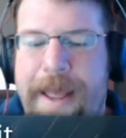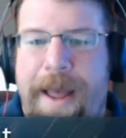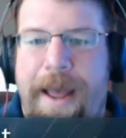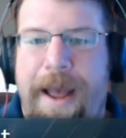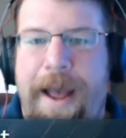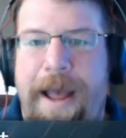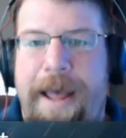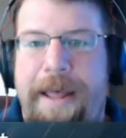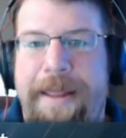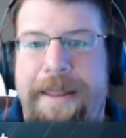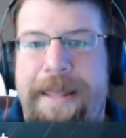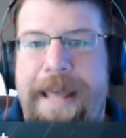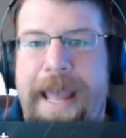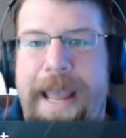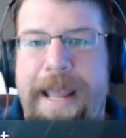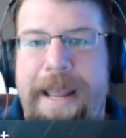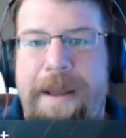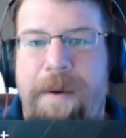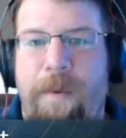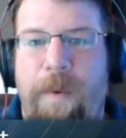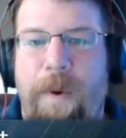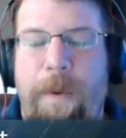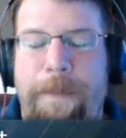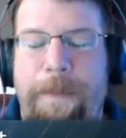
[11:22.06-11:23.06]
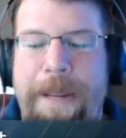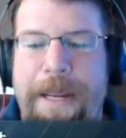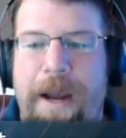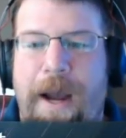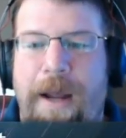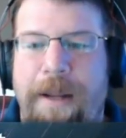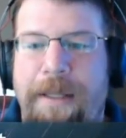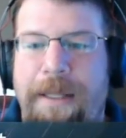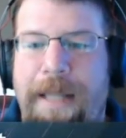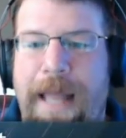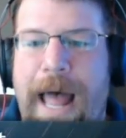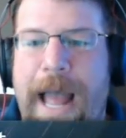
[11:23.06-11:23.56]
uh, that will be
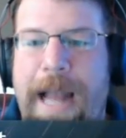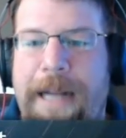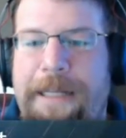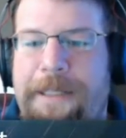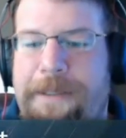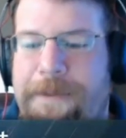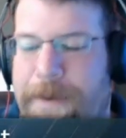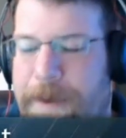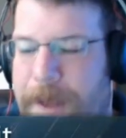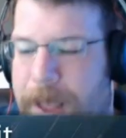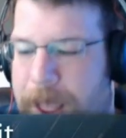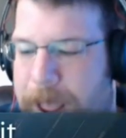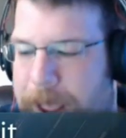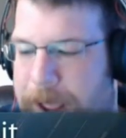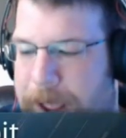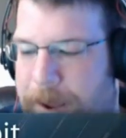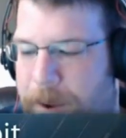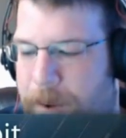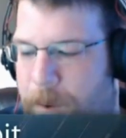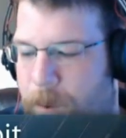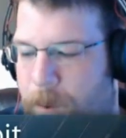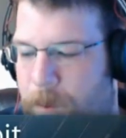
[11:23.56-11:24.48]
unlocked uh,